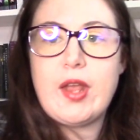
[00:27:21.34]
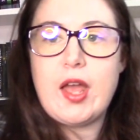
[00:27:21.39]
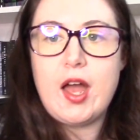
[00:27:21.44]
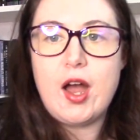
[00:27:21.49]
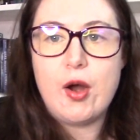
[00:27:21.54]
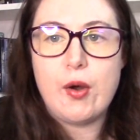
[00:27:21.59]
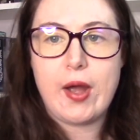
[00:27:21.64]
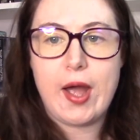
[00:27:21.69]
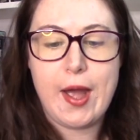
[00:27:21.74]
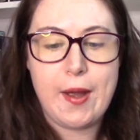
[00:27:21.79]

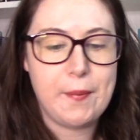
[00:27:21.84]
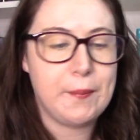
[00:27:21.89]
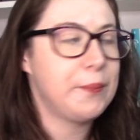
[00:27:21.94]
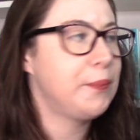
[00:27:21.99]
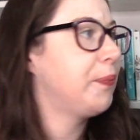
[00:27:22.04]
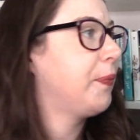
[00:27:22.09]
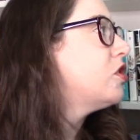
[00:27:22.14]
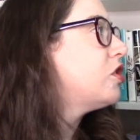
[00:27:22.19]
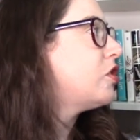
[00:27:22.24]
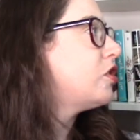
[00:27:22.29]
Okay,
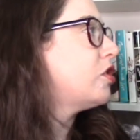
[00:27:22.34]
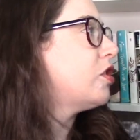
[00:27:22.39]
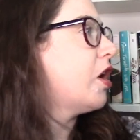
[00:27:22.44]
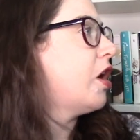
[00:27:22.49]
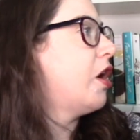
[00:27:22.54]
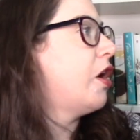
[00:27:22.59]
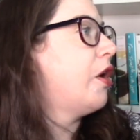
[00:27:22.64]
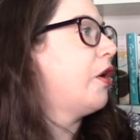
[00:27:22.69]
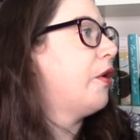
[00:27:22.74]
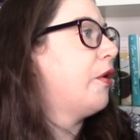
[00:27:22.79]

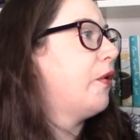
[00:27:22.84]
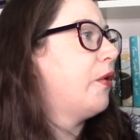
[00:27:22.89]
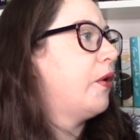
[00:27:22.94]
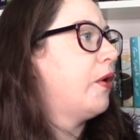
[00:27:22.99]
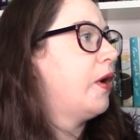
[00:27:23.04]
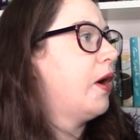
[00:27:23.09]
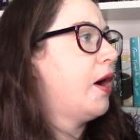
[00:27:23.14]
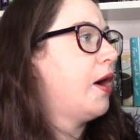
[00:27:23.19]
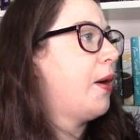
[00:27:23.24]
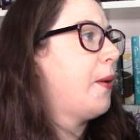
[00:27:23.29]

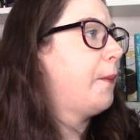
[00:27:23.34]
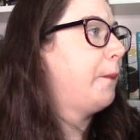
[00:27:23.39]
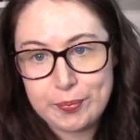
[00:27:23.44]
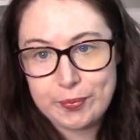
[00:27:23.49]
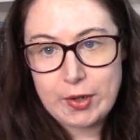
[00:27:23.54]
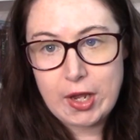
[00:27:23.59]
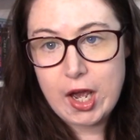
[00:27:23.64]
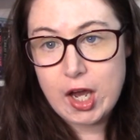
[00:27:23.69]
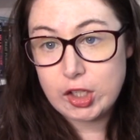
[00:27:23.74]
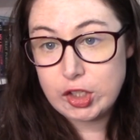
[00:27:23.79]
so
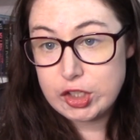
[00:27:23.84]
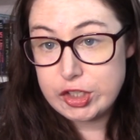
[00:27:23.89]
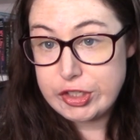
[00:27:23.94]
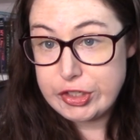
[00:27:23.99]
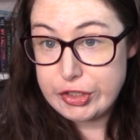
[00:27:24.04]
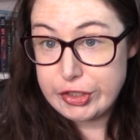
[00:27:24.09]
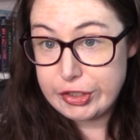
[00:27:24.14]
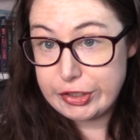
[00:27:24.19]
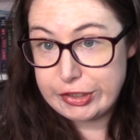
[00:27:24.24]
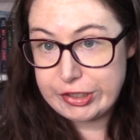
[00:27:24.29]
I looked
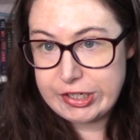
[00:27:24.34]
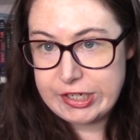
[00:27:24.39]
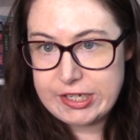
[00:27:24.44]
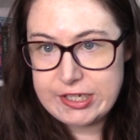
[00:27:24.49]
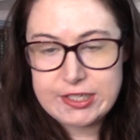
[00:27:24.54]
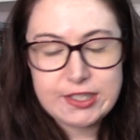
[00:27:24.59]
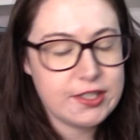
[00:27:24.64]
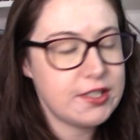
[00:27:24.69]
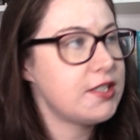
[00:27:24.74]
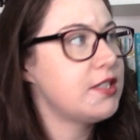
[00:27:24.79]
on
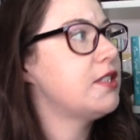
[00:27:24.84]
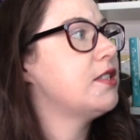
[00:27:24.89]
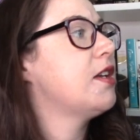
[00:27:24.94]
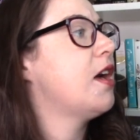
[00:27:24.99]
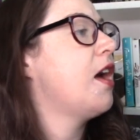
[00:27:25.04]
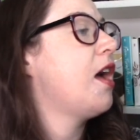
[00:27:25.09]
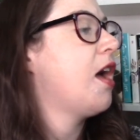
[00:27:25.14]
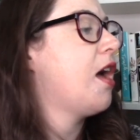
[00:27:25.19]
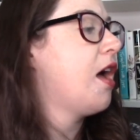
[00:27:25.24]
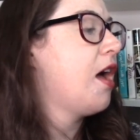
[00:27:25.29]
Goodreads
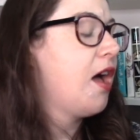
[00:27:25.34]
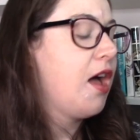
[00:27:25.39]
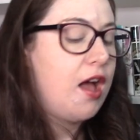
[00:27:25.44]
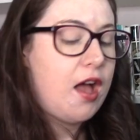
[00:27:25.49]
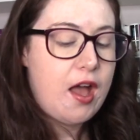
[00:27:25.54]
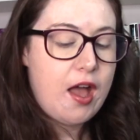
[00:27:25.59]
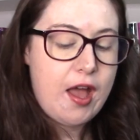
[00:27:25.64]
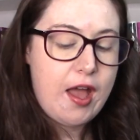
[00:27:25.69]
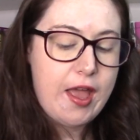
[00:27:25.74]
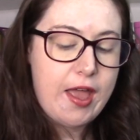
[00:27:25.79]

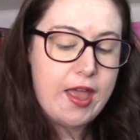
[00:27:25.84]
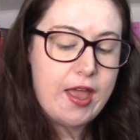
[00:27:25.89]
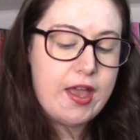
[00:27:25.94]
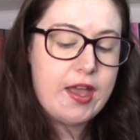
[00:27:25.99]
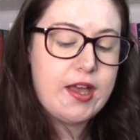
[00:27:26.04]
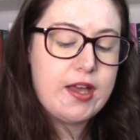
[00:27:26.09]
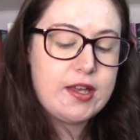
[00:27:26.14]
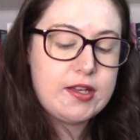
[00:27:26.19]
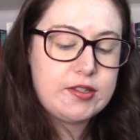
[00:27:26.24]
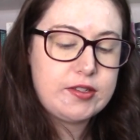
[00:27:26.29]

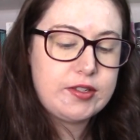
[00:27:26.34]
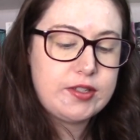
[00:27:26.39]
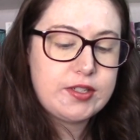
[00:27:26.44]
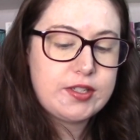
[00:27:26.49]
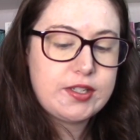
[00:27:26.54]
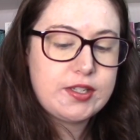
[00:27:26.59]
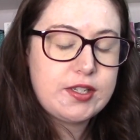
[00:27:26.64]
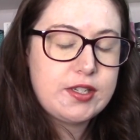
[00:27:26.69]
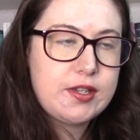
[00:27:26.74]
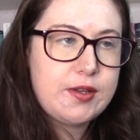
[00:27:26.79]
and
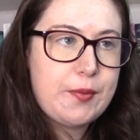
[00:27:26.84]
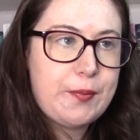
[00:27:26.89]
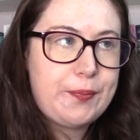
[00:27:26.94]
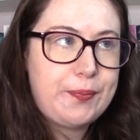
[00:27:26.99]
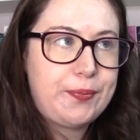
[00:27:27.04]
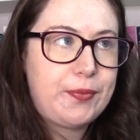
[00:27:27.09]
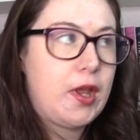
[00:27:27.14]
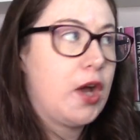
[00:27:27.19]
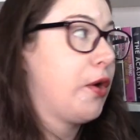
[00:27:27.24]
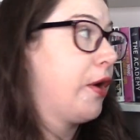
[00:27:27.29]

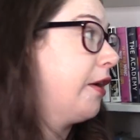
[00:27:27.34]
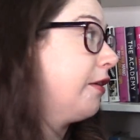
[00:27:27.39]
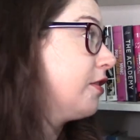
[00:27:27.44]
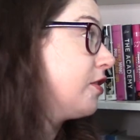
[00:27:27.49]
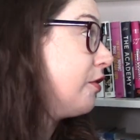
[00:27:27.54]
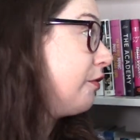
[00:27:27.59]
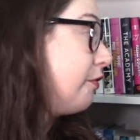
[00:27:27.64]
okay, so